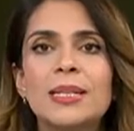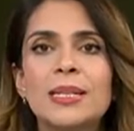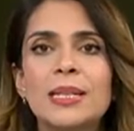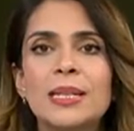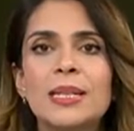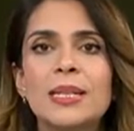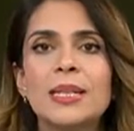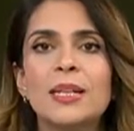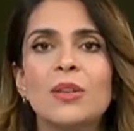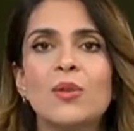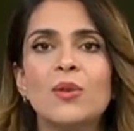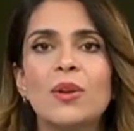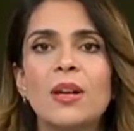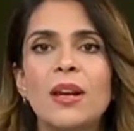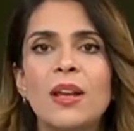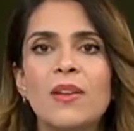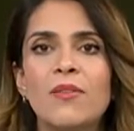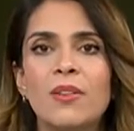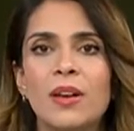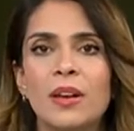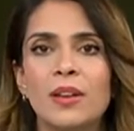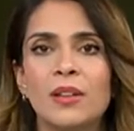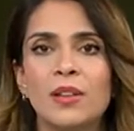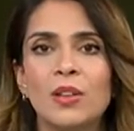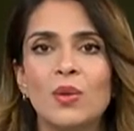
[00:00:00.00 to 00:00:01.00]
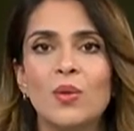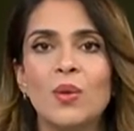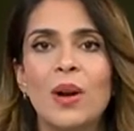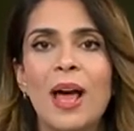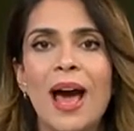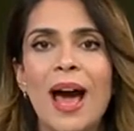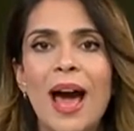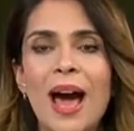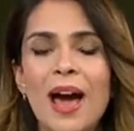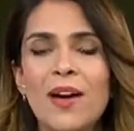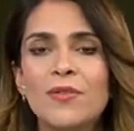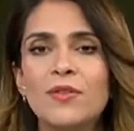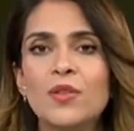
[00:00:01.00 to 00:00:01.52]
city you live in, you'll
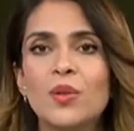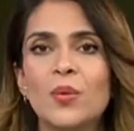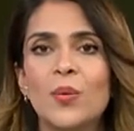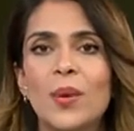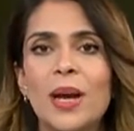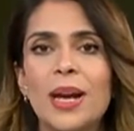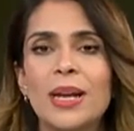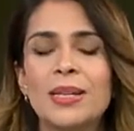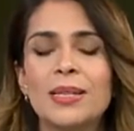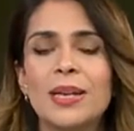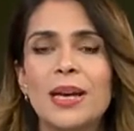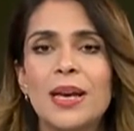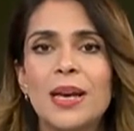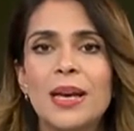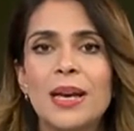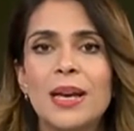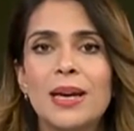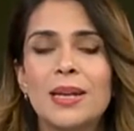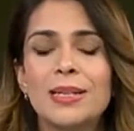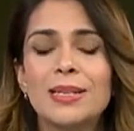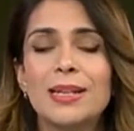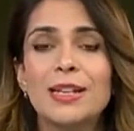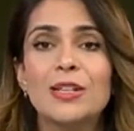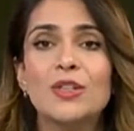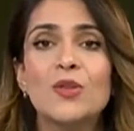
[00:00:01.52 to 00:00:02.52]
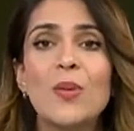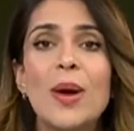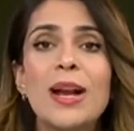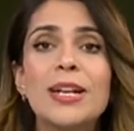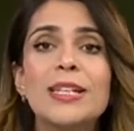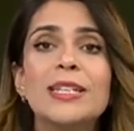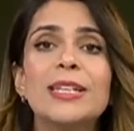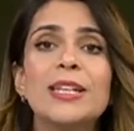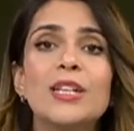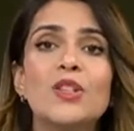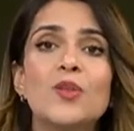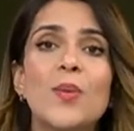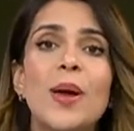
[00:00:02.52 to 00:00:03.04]
have to wait till
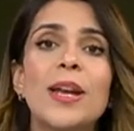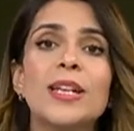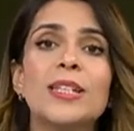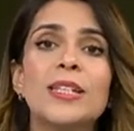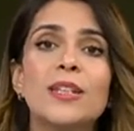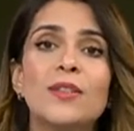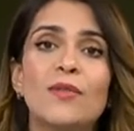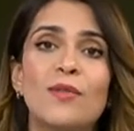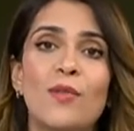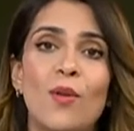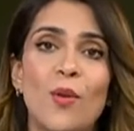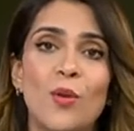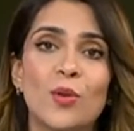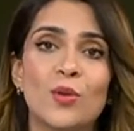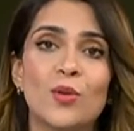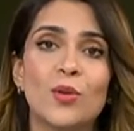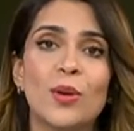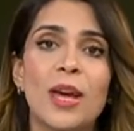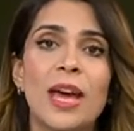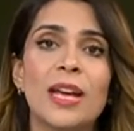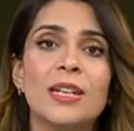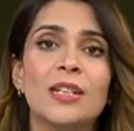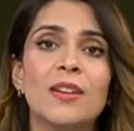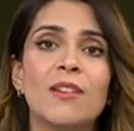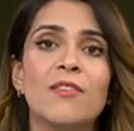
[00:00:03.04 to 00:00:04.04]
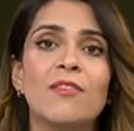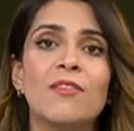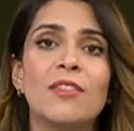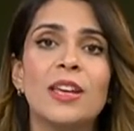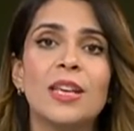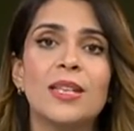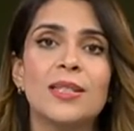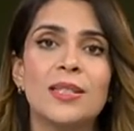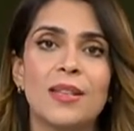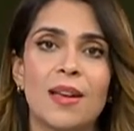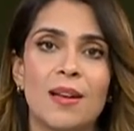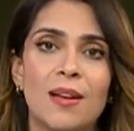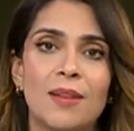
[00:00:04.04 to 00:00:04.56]
2024 to get a
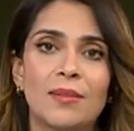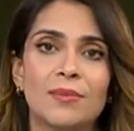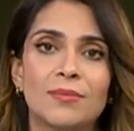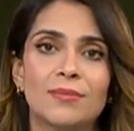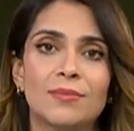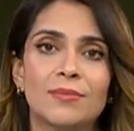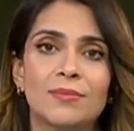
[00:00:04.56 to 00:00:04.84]
visa.